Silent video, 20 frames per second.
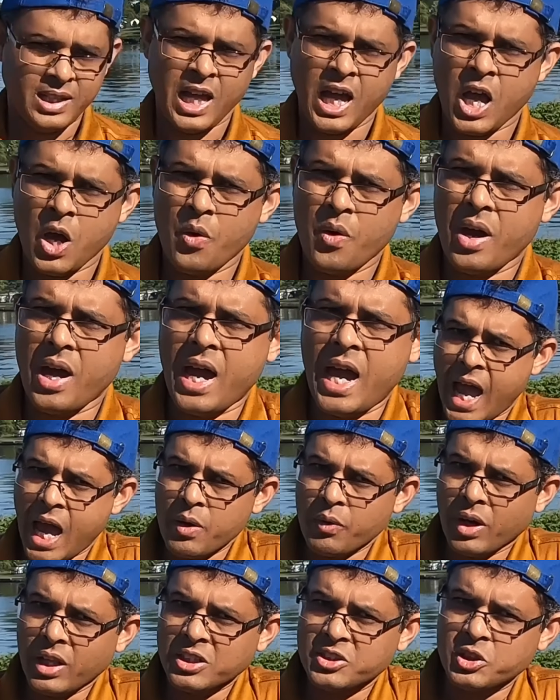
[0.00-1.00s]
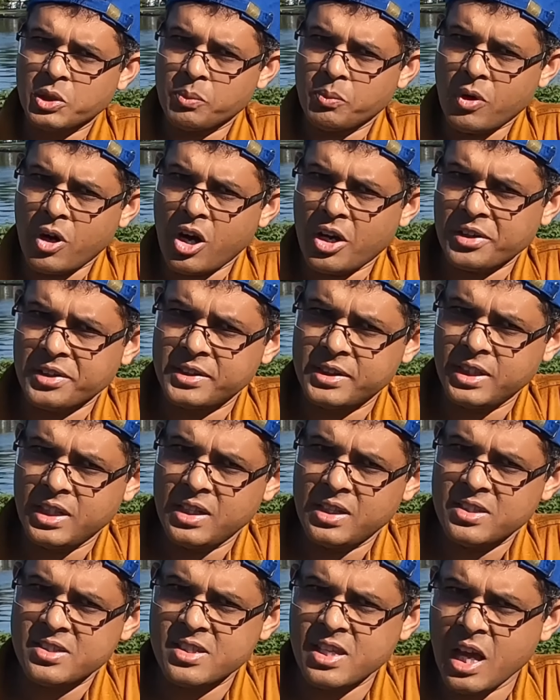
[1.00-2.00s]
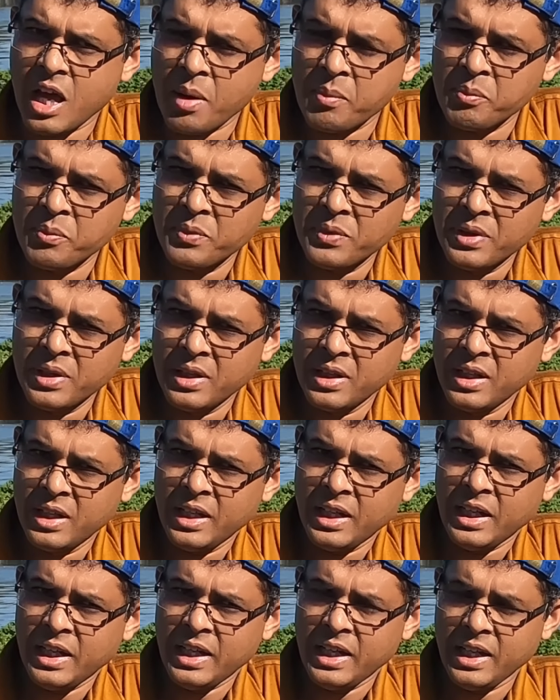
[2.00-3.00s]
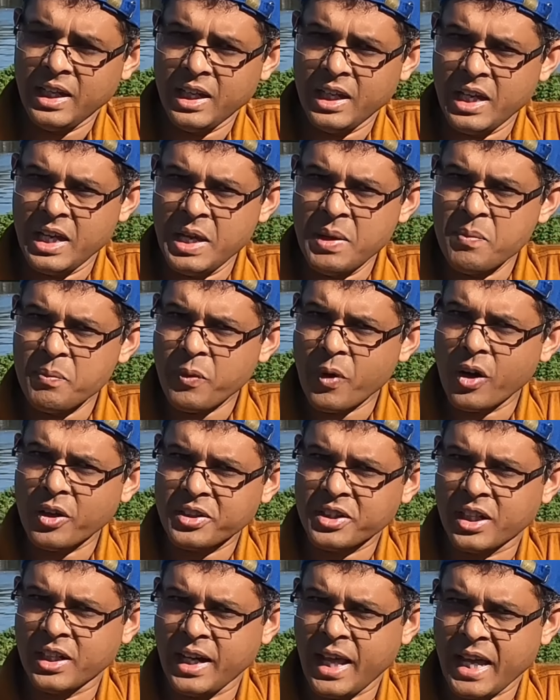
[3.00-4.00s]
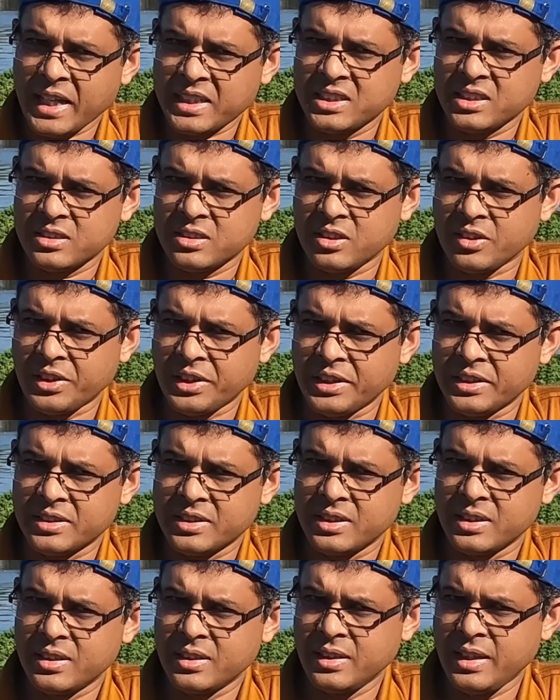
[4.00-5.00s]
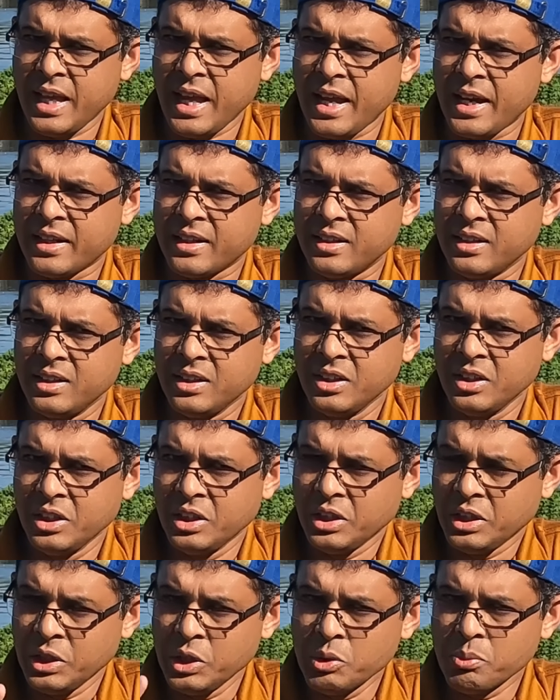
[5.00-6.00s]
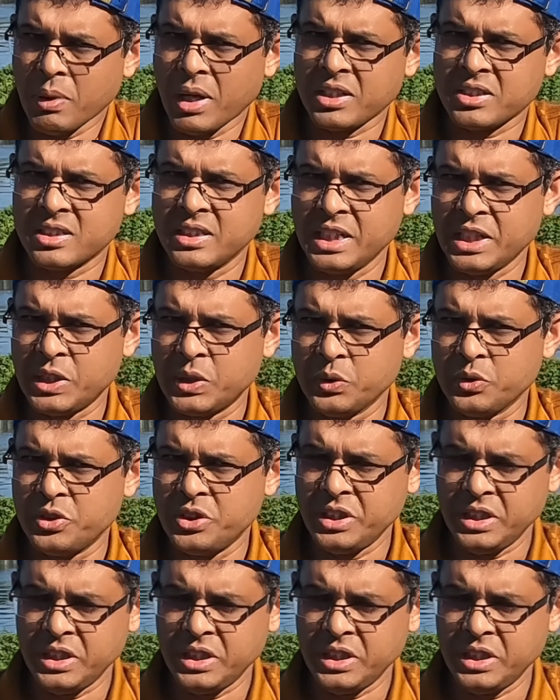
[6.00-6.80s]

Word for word: Now, I also bought some important accessories that you must need to